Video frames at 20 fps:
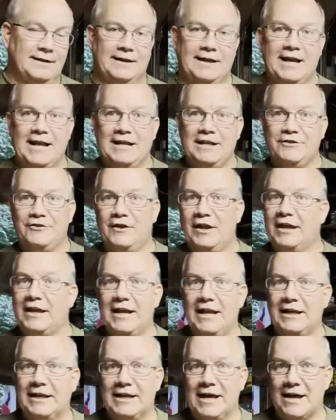anything,
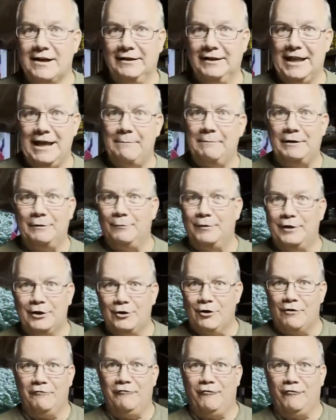any kind of laminate we called